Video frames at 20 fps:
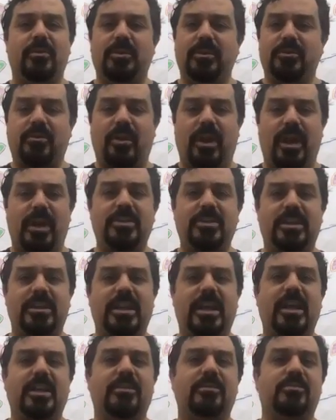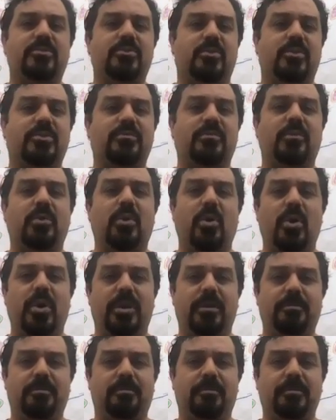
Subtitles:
the tragic death of George Floyd,